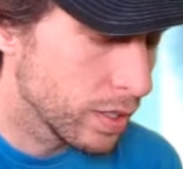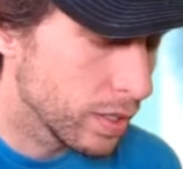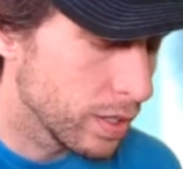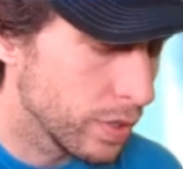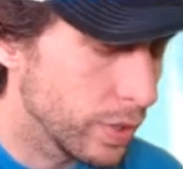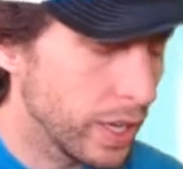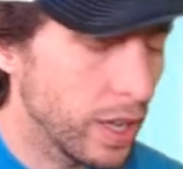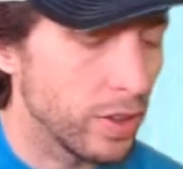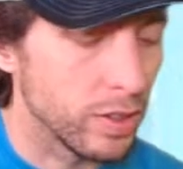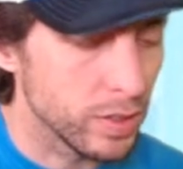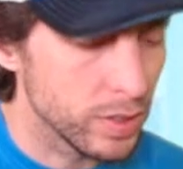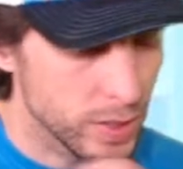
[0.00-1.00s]
There we
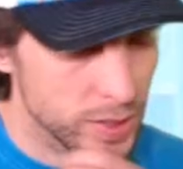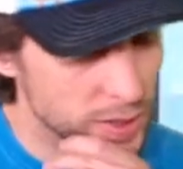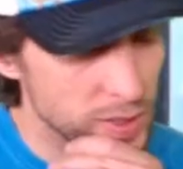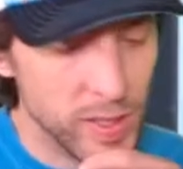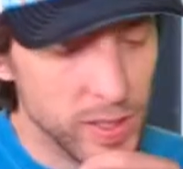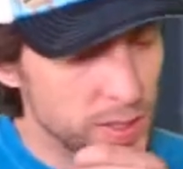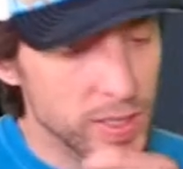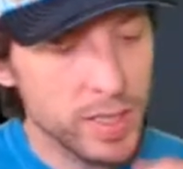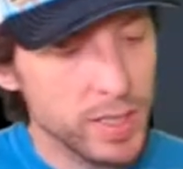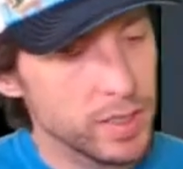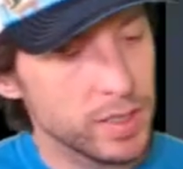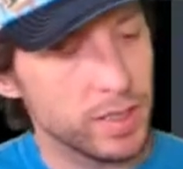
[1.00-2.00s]
go.
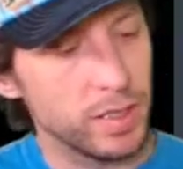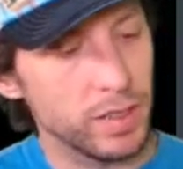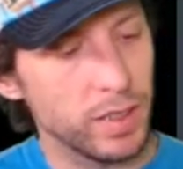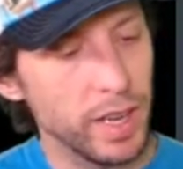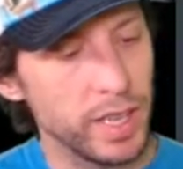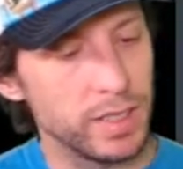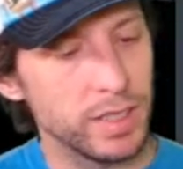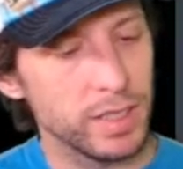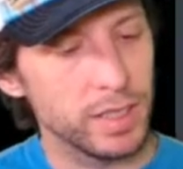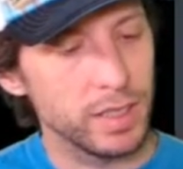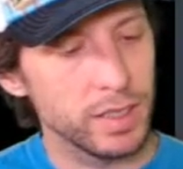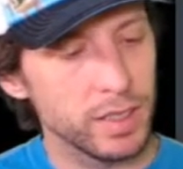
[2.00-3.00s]
All right.
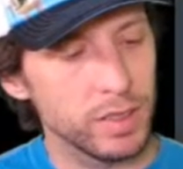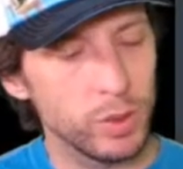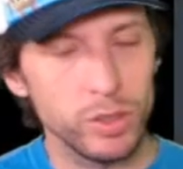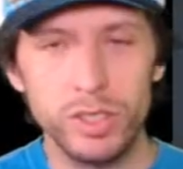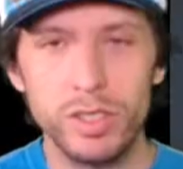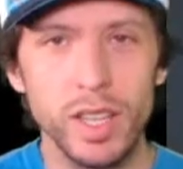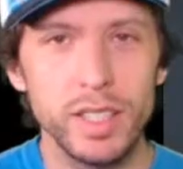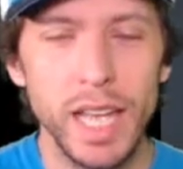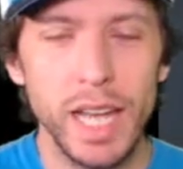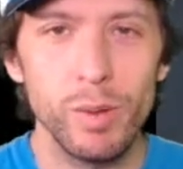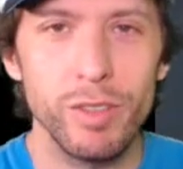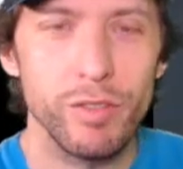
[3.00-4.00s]
Well, just like that, we